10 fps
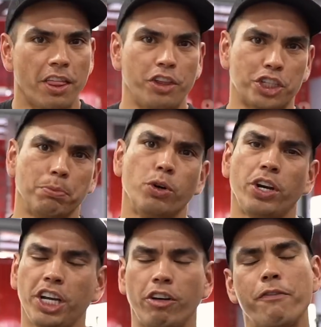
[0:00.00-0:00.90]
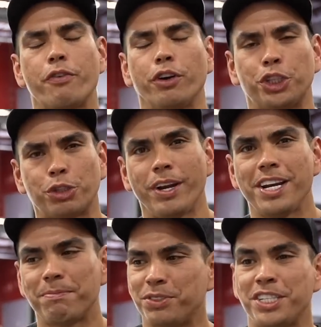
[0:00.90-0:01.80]
This morning you're in for a
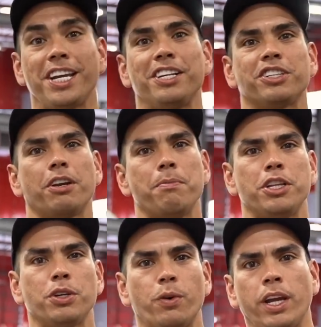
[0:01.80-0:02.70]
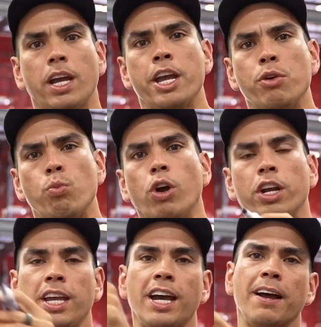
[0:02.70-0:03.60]
treat. Tia is going to be doing a
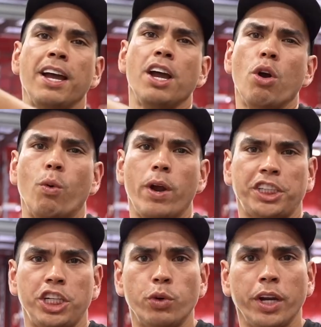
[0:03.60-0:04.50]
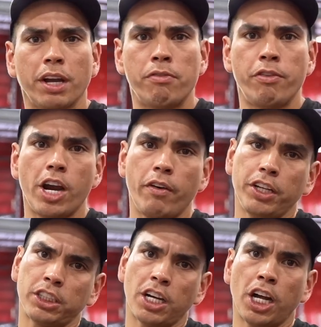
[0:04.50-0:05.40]
workout. We're actually doing a varied
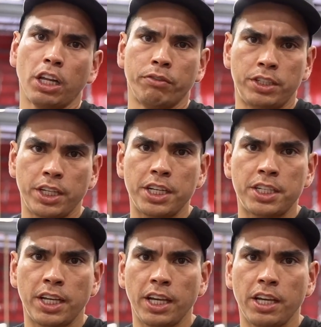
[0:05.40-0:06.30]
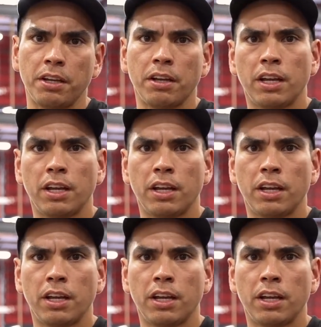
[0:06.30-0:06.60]
style of DT